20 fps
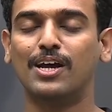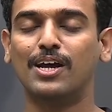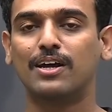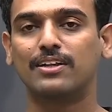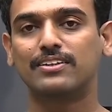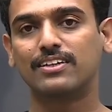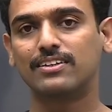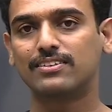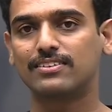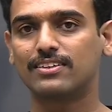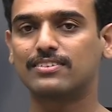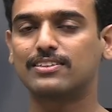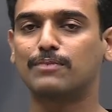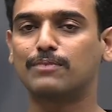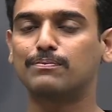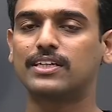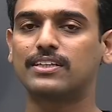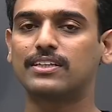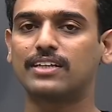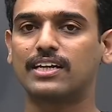This is
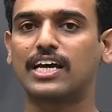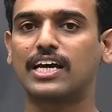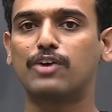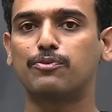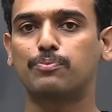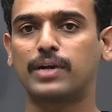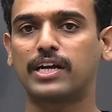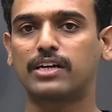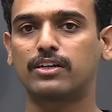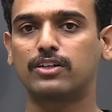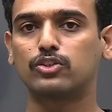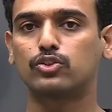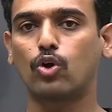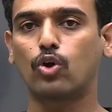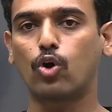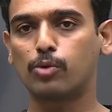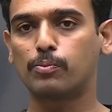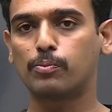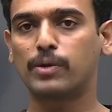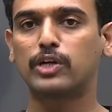something that I have practiced
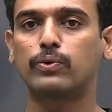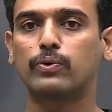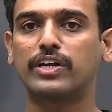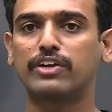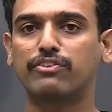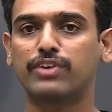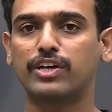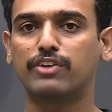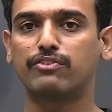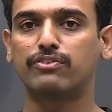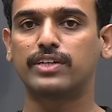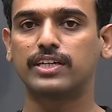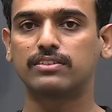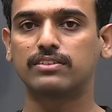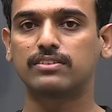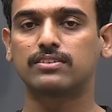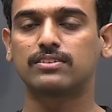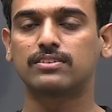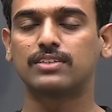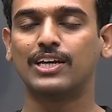all my 25
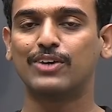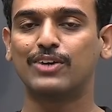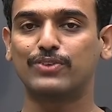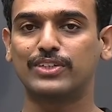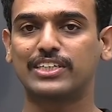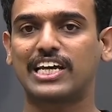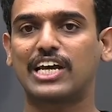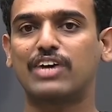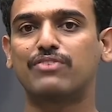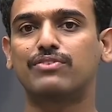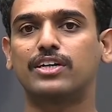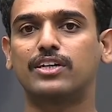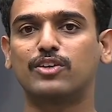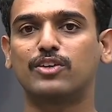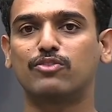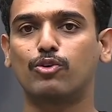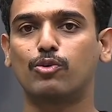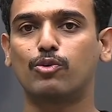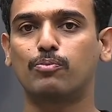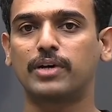tests which I have written
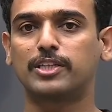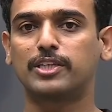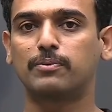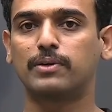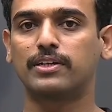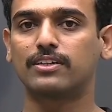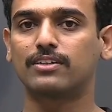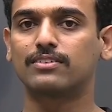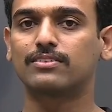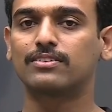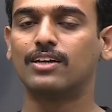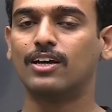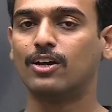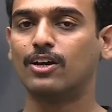for mathematics.